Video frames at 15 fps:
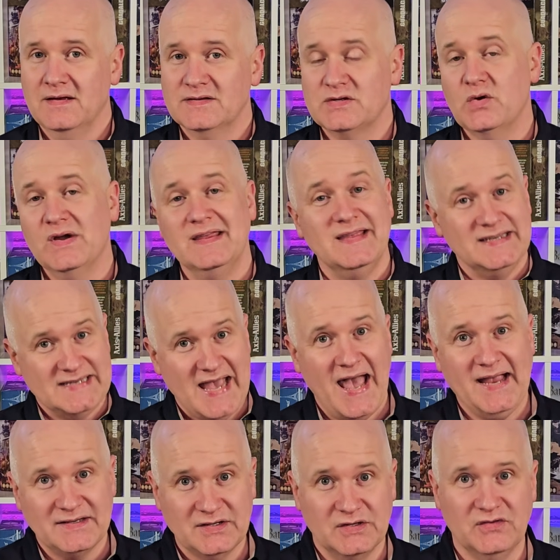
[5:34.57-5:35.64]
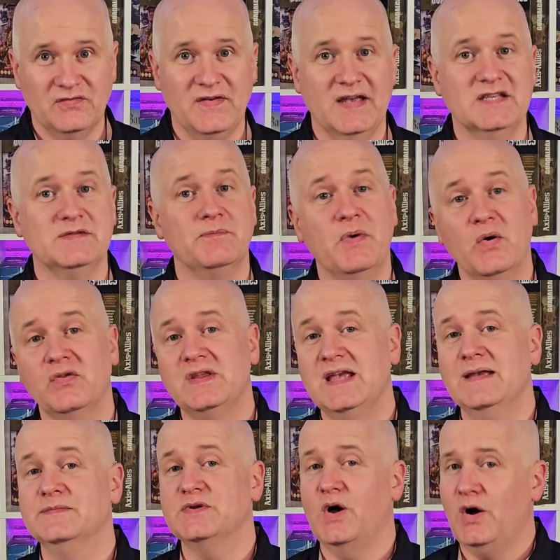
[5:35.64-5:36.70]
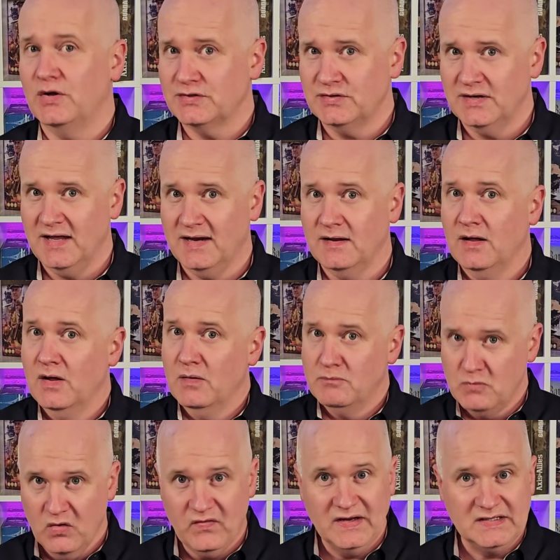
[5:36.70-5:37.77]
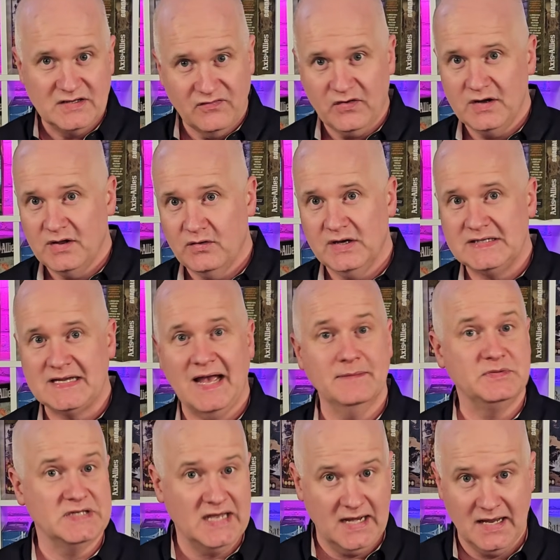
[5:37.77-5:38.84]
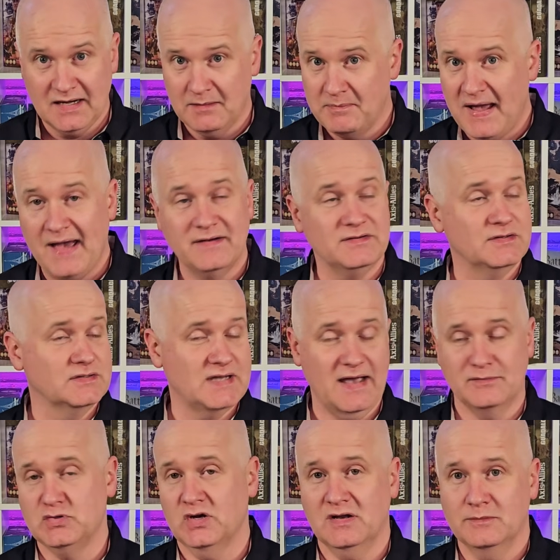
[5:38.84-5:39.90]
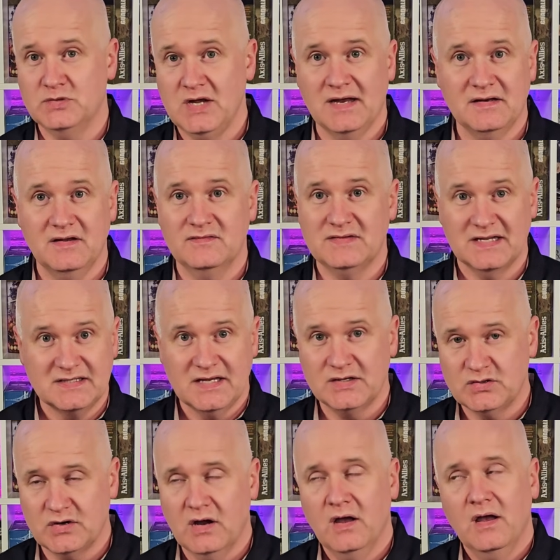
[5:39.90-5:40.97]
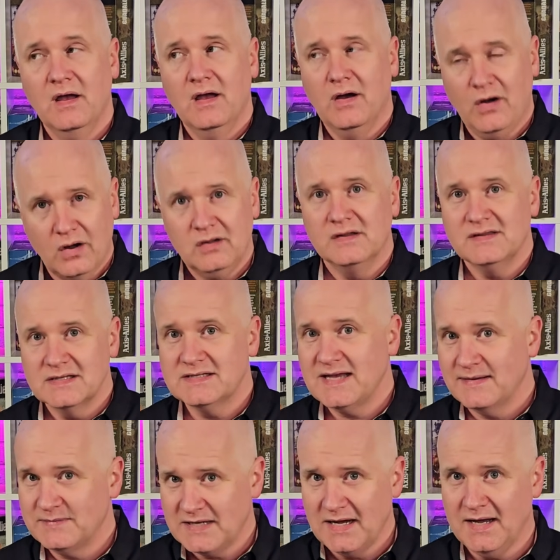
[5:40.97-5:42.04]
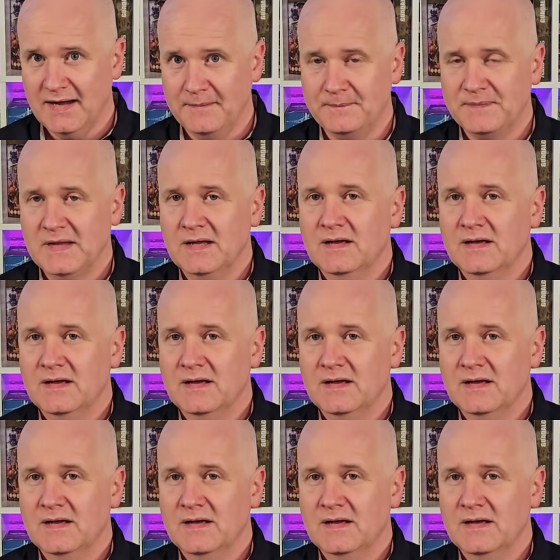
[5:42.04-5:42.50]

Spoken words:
So in the tactical phase, both teams alternate moving different unit types, getting into battles, capturing objectives, etc., all at the same time.